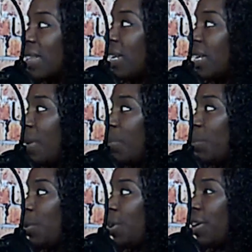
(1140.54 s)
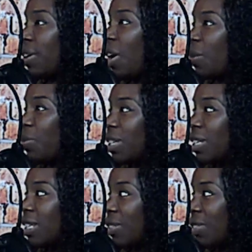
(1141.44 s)
a lot more often
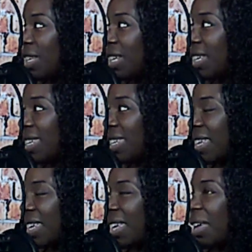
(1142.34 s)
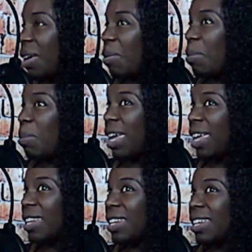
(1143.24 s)
than you think.
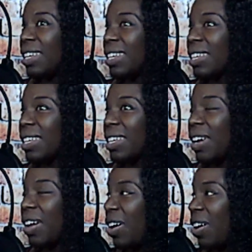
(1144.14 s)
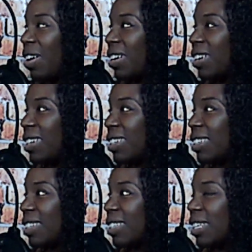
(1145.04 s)
Men are
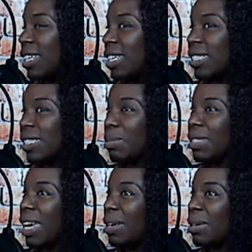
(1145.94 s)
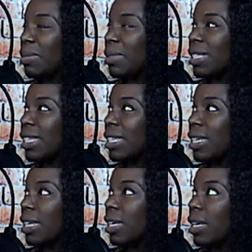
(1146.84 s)
sometimes
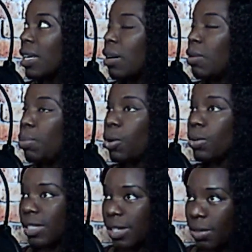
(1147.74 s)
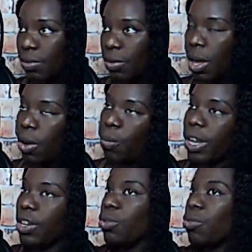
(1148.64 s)
compulsive.
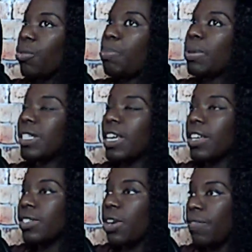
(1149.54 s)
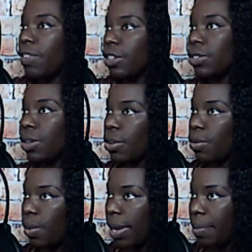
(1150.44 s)
When you present yourself in a certain
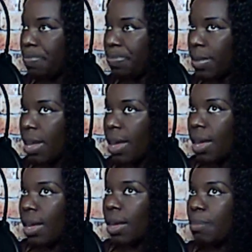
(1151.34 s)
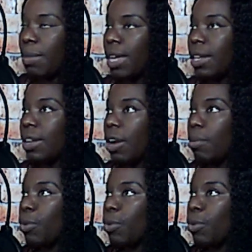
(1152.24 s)
way, men are